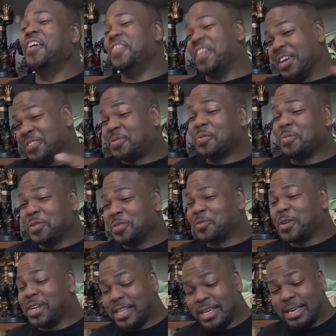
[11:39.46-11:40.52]
This one was
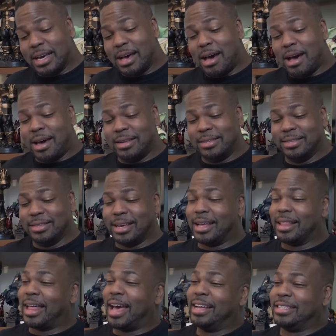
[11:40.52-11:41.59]
really good. I
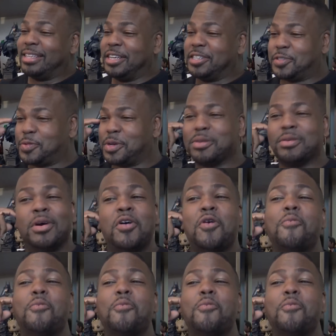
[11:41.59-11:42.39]
like this one.